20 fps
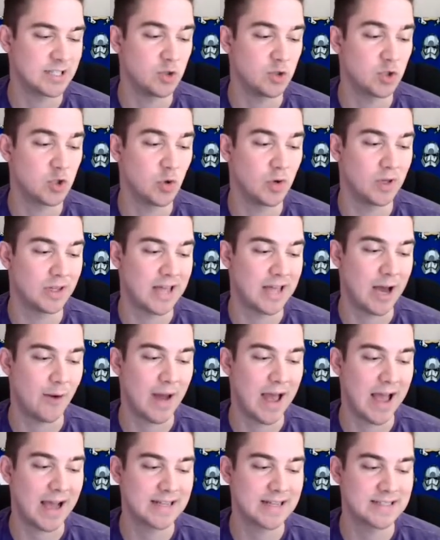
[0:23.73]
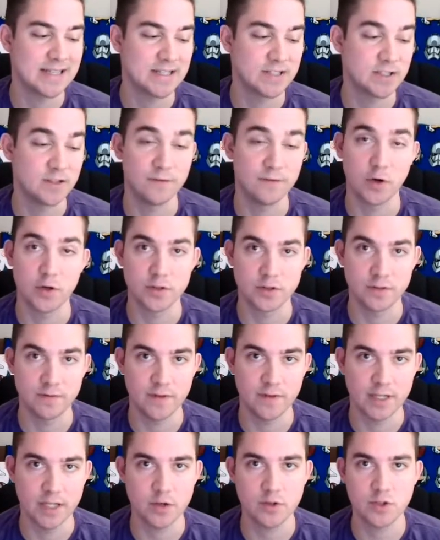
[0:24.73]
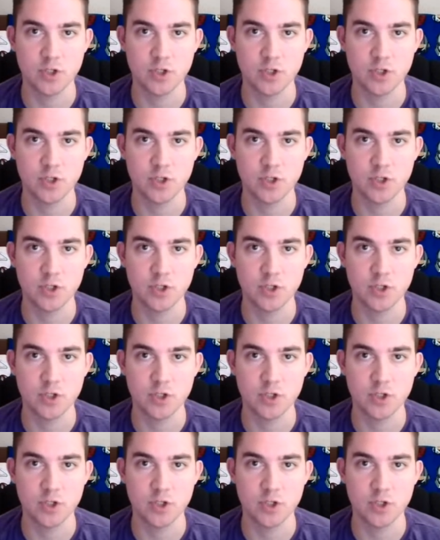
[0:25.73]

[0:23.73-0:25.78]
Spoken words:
you to allow access to photos and videos.